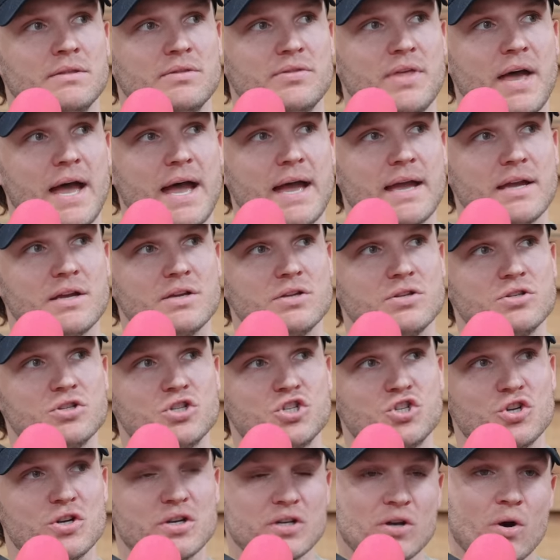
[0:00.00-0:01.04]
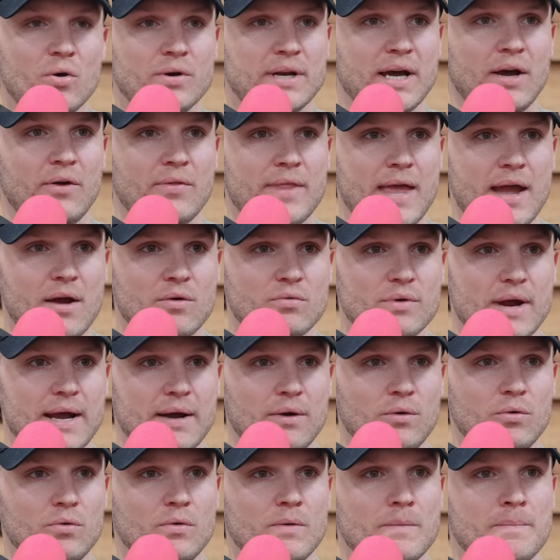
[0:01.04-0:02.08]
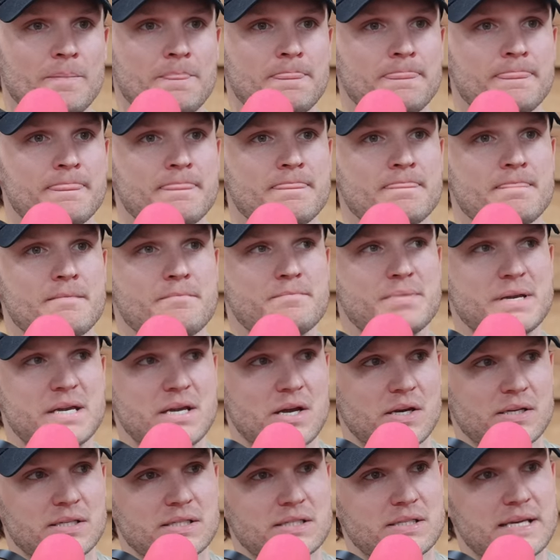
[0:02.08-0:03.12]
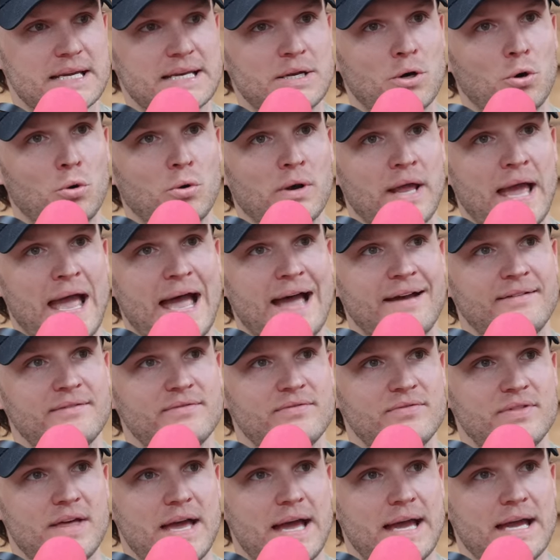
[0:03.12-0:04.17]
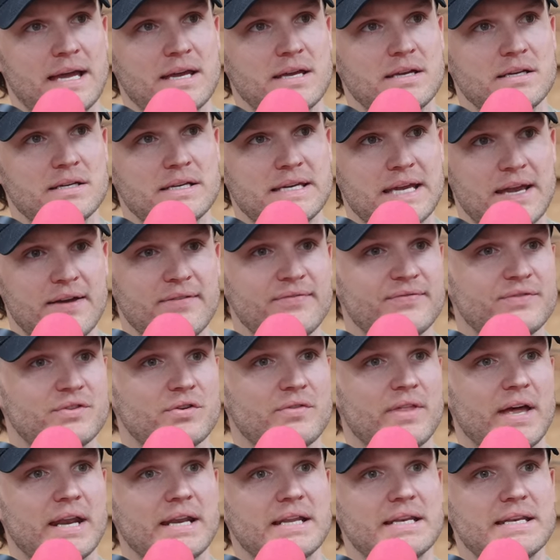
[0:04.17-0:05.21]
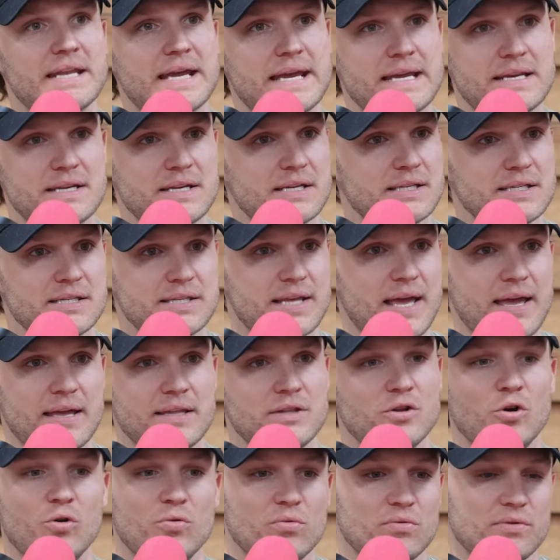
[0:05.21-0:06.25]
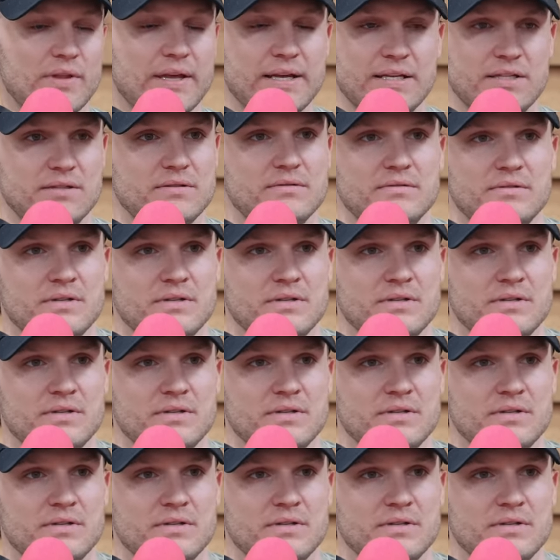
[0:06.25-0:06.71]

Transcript: that should go down that route because they don't have that gift or that innateness that like